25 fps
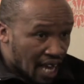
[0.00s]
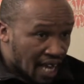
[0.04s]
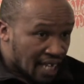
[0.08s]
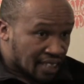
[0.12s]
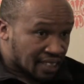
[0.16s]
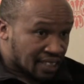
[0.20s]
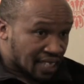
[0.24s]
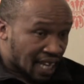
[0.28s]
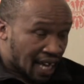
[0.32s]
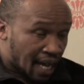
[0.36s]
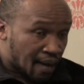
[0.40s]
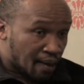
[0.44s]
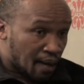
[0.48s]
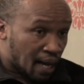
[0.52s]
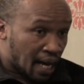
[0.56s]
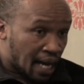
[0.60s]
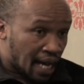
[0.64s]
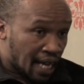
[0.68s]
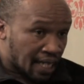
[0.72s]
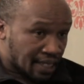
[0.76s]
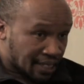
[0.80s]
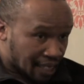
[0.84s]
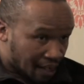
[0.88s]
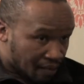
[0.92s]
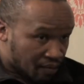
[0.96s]
as
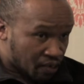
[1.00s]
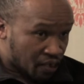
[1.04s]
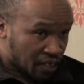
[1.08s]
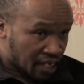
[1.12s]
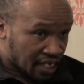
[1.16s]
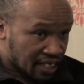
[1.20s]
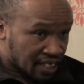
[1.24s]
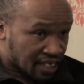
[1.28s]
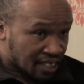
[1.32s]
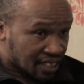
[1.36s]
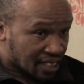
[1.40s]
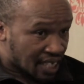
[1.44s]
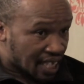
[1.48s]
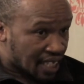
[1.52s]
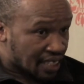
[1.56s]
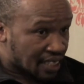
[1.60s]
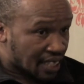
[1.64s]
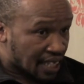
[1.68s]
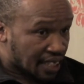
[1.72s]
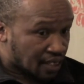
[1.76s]
I've already said,